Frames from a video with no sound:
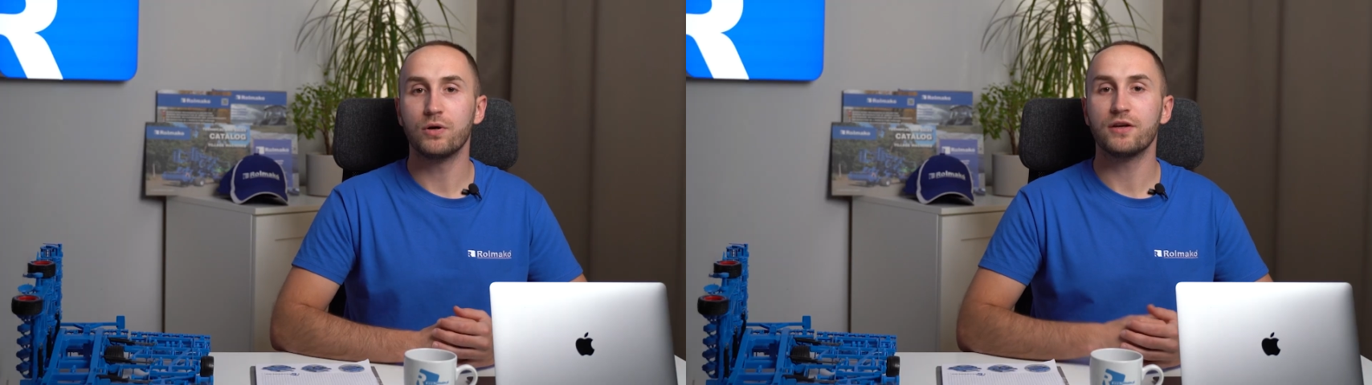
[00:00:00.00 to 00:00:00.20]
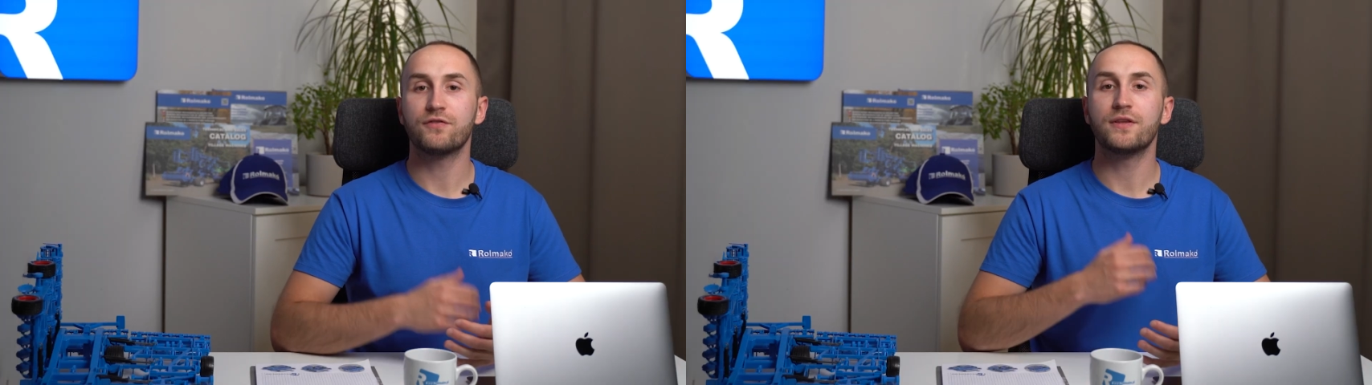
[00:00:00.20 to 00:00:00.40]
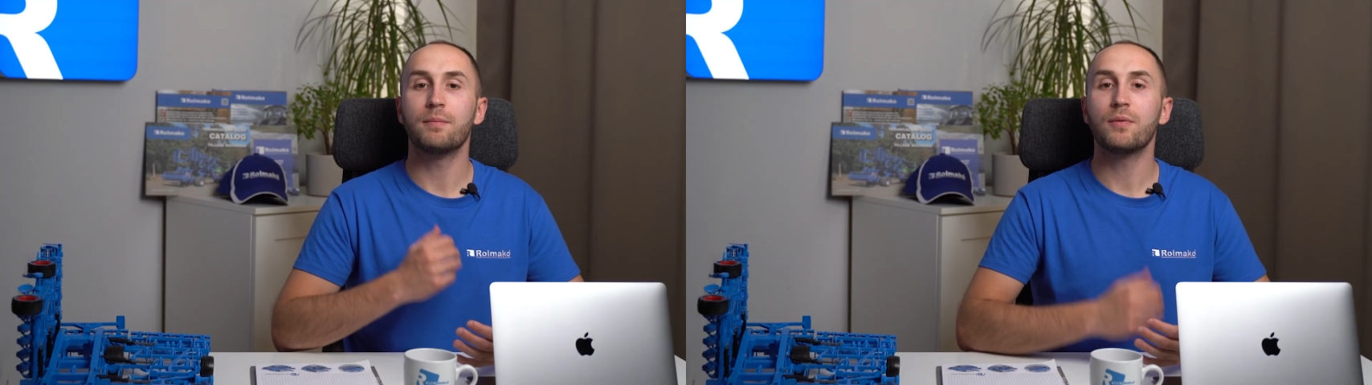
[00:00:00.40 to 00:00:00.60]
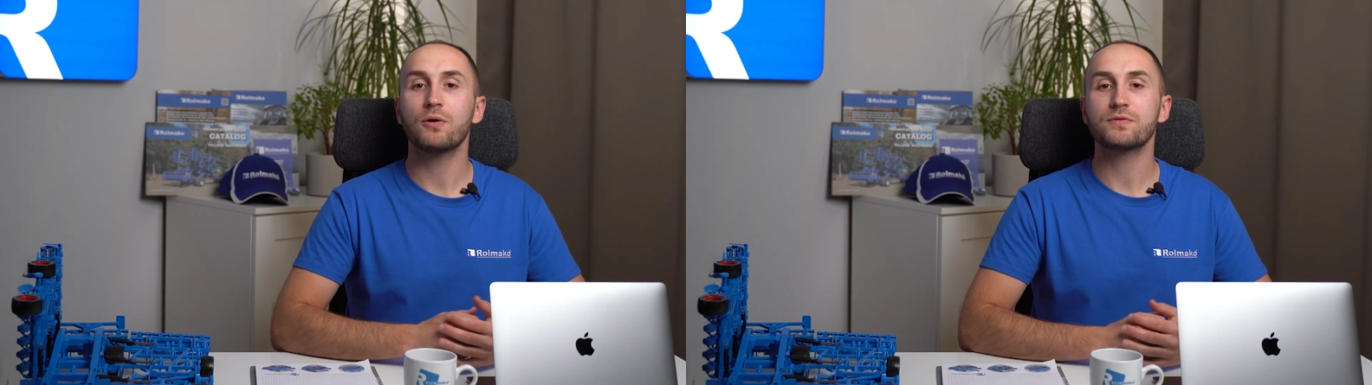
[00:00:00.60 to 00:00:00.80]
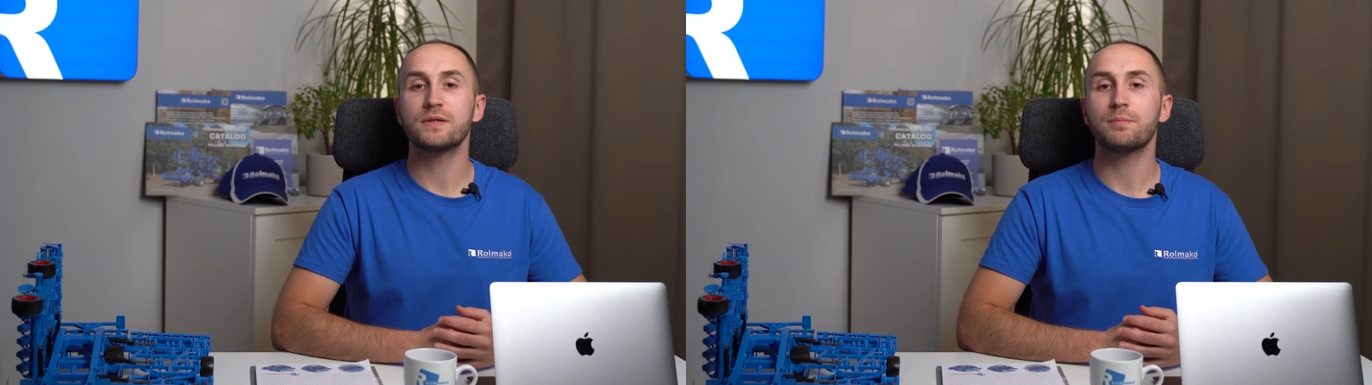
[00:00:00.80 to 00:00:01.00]
with the
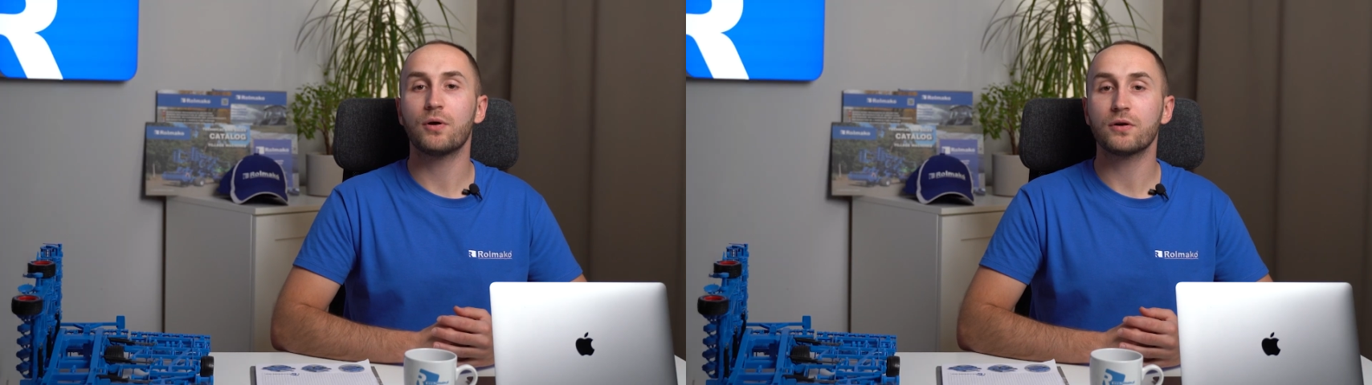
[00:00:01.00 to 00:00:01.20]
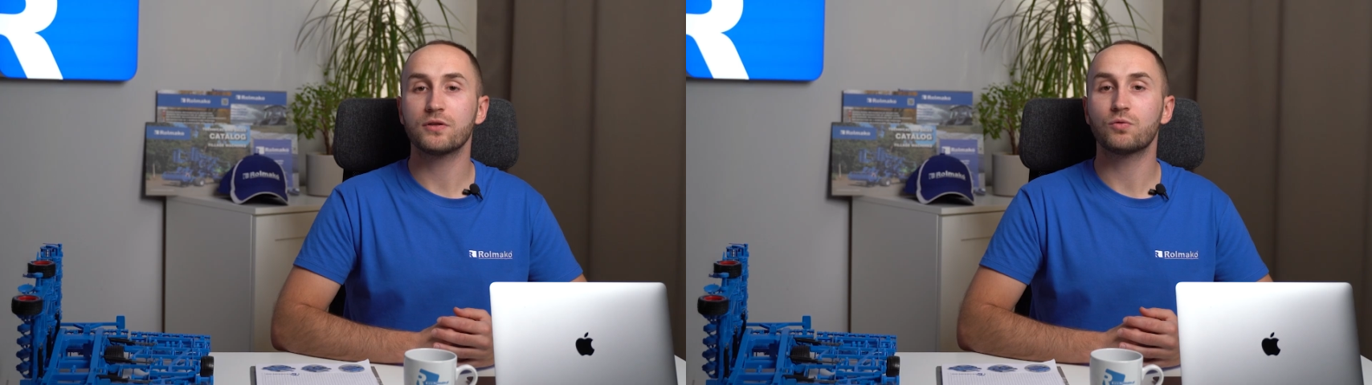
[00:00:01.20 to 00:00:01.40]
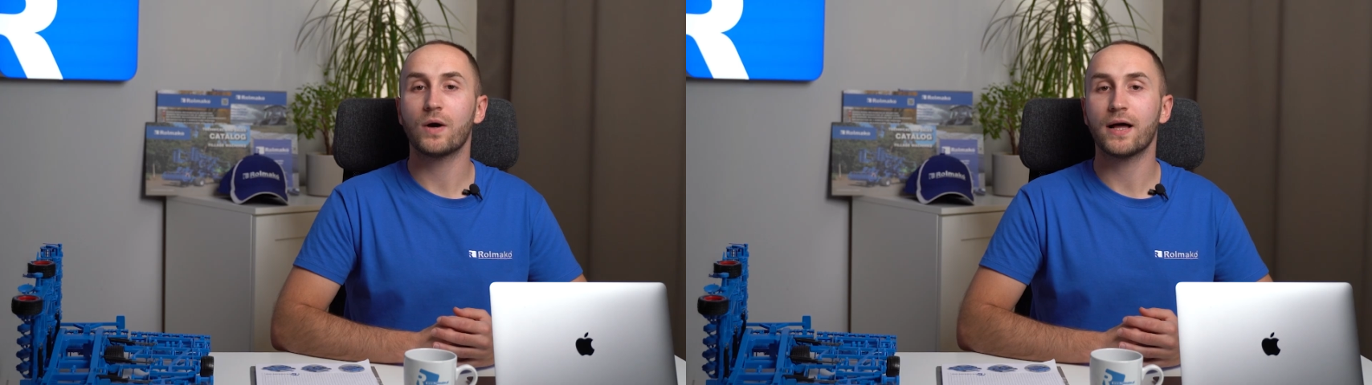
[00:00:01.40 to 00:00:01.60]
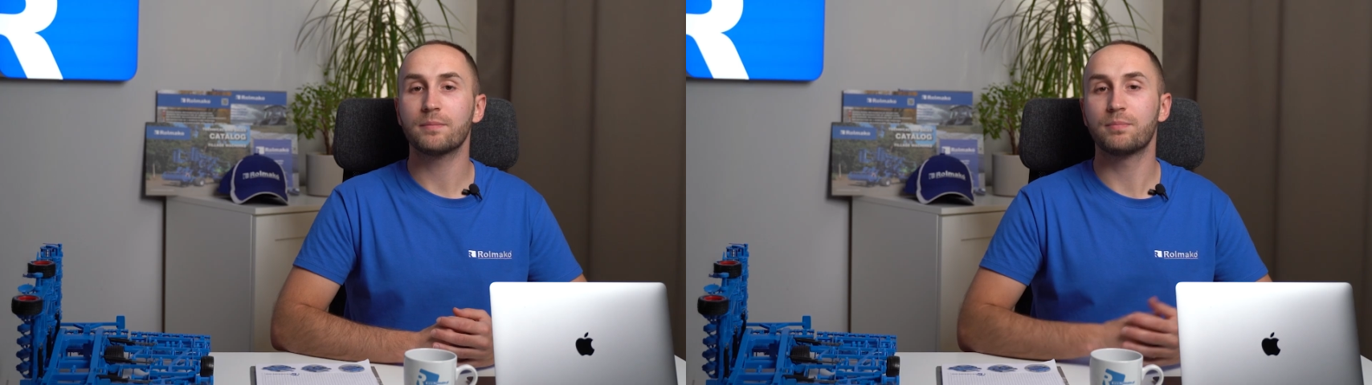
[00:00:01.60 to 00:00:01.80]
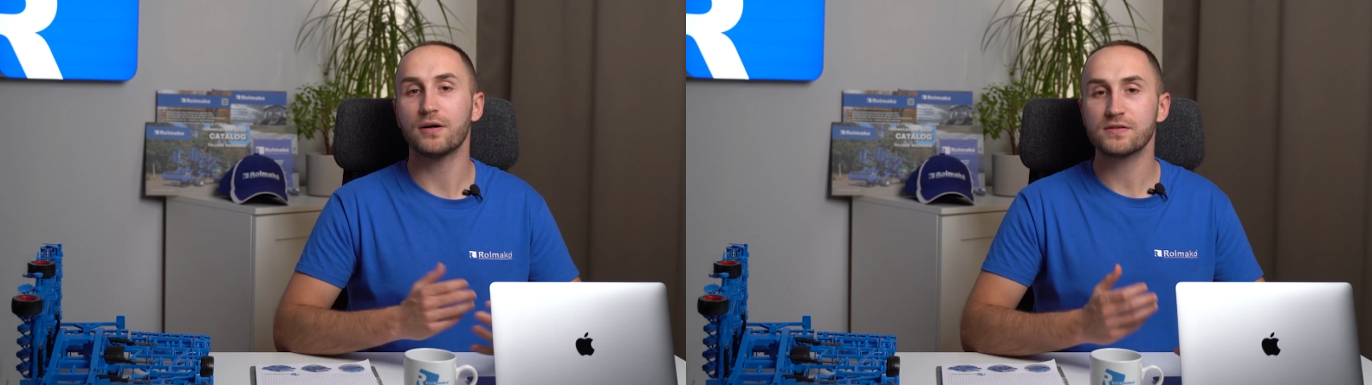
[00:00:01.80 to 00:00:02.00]
most important
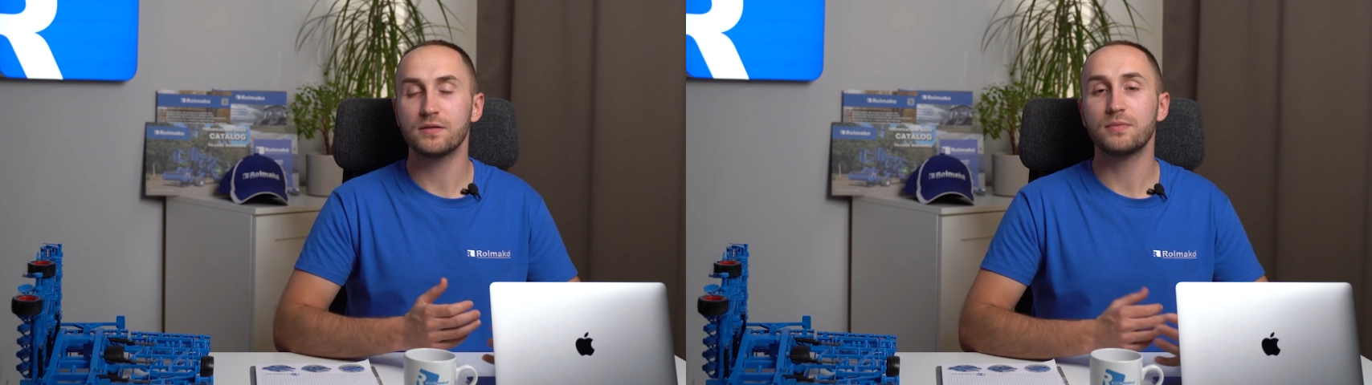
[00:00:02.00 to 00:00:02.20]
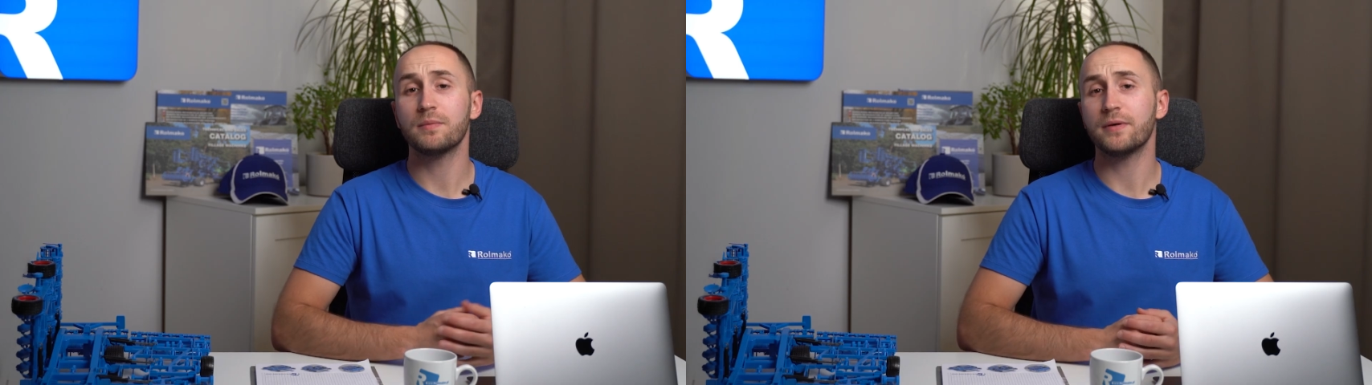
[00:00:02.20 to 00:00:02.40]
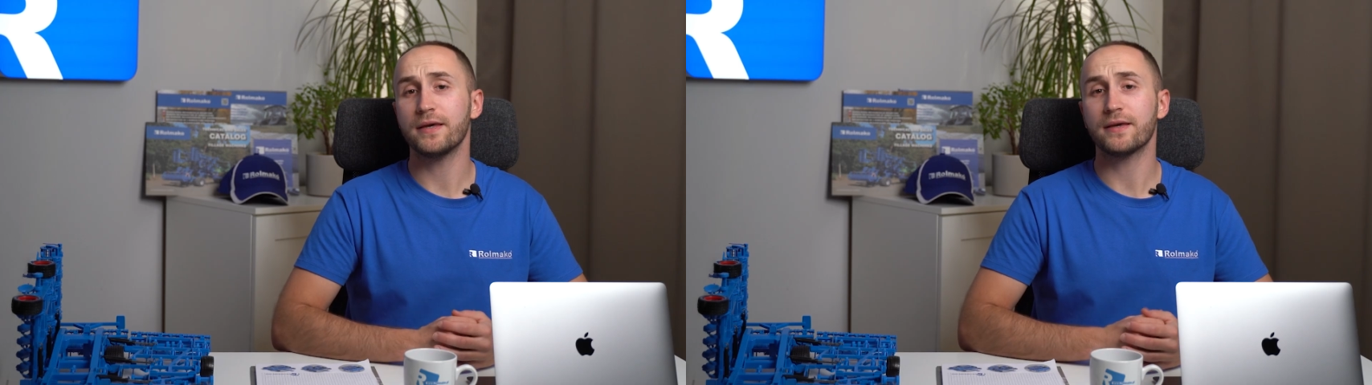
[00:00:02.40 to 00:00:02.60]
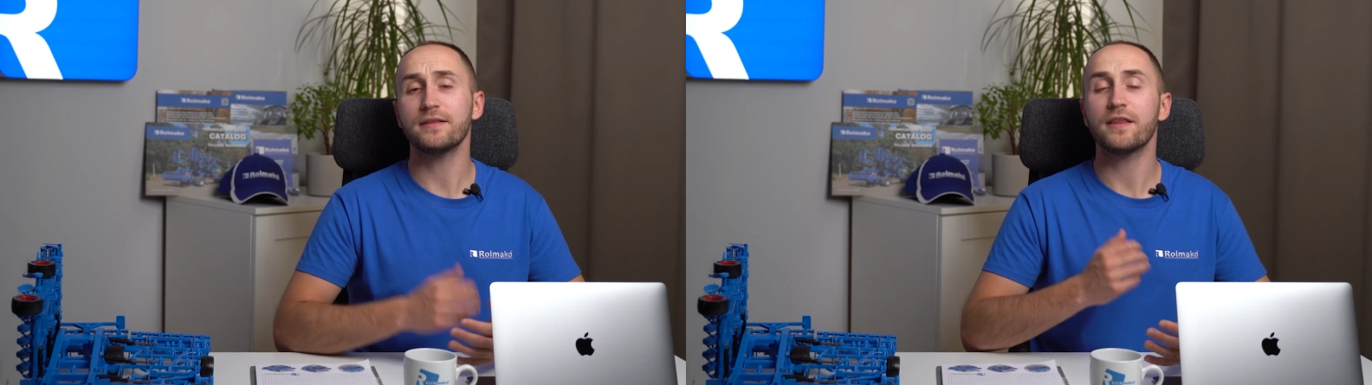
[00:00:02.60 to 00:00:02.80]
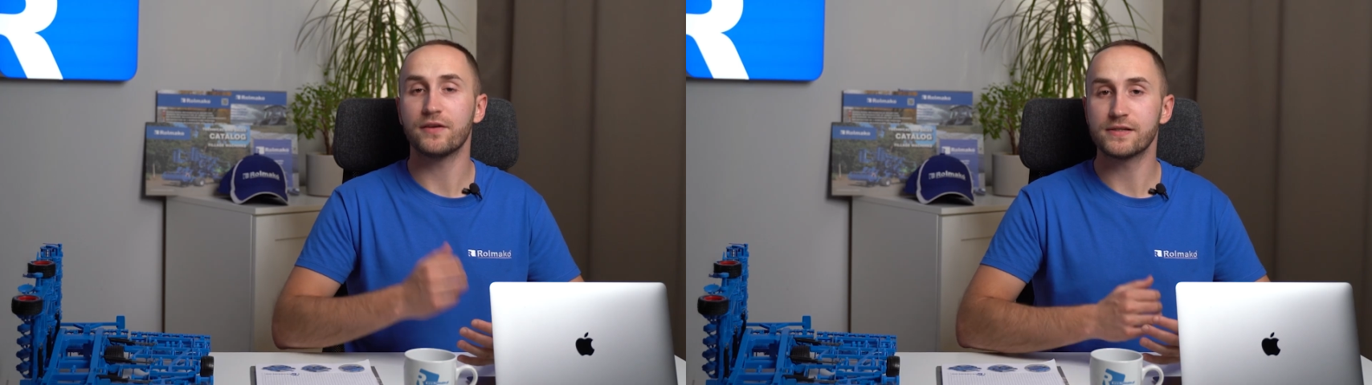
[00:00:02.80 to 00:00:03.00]
one possibly being
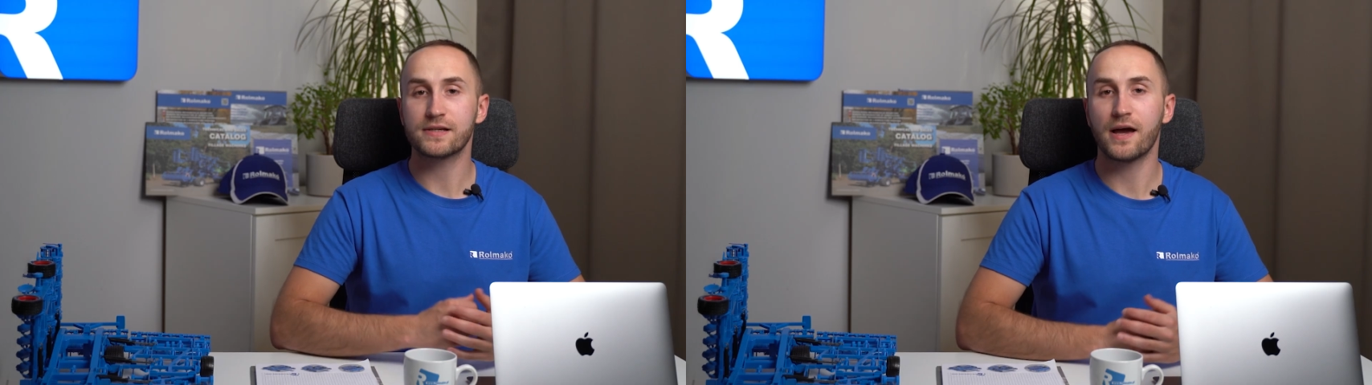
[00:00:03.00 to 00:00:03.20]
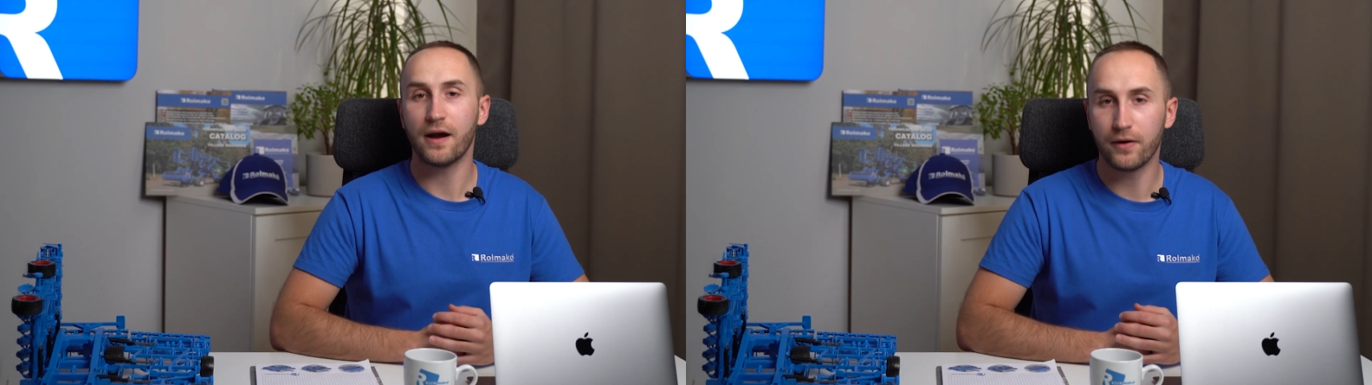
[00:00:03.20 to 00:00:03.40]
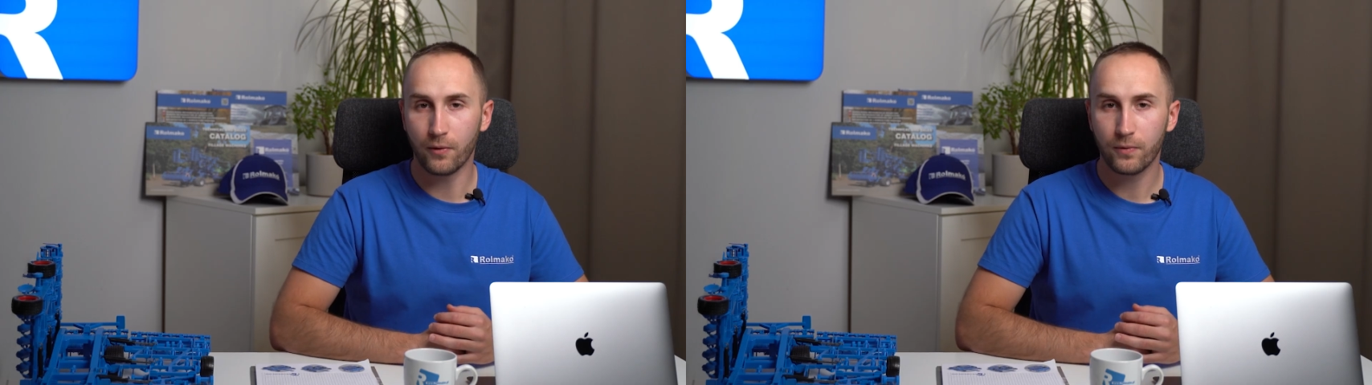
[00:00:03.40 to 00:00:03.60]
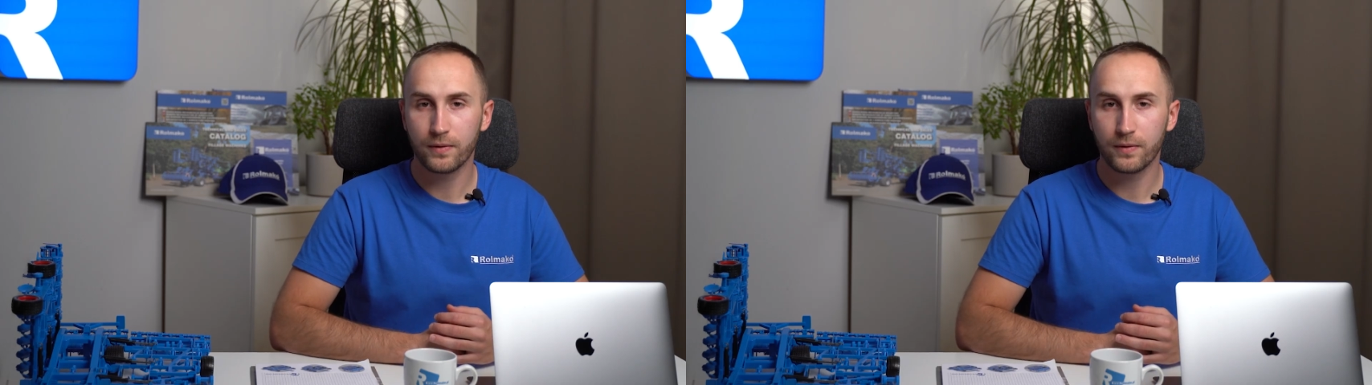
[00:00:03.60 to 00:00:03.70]
the disc harrow.